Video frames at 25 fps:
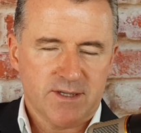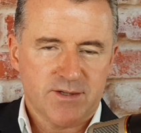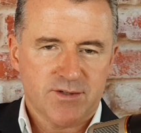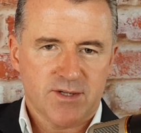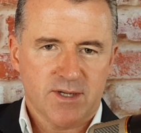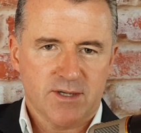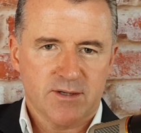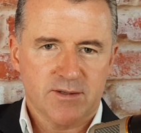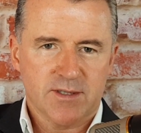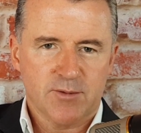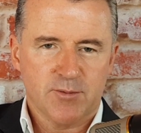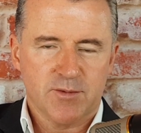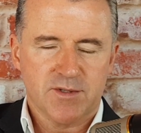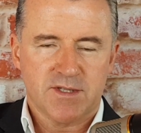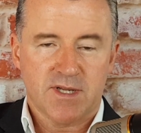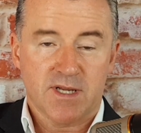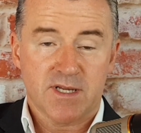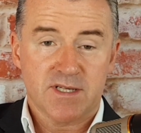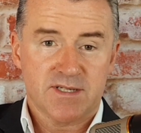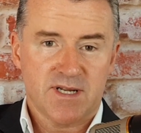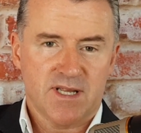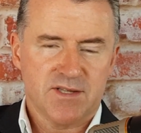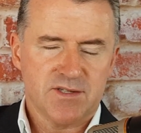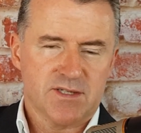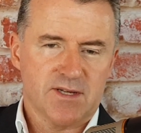so it was
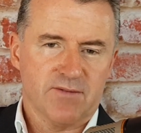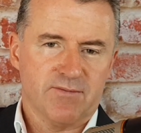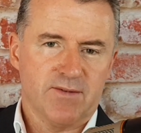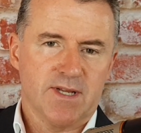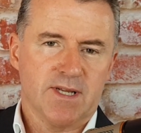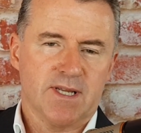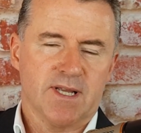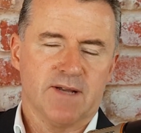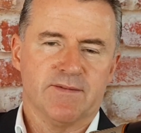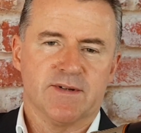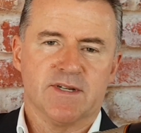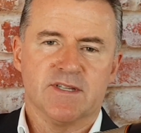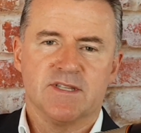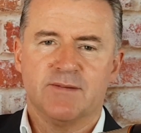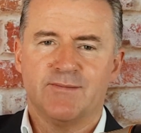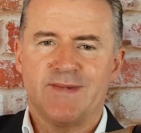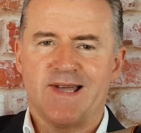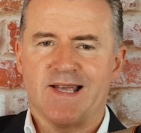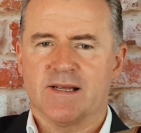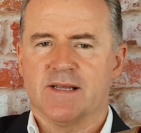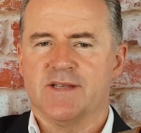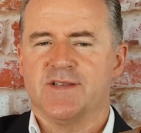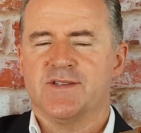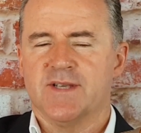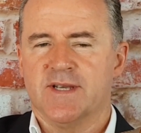extensively covered in the
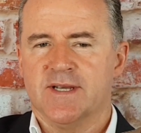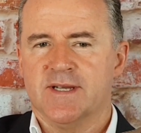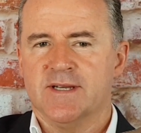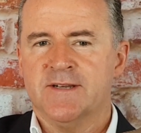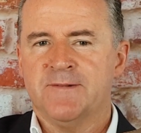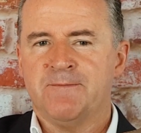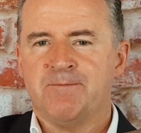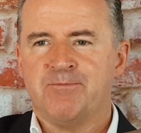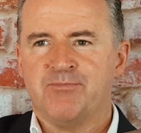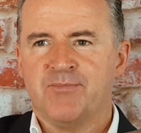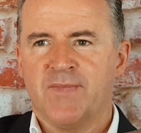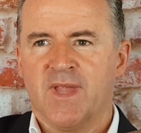magazine.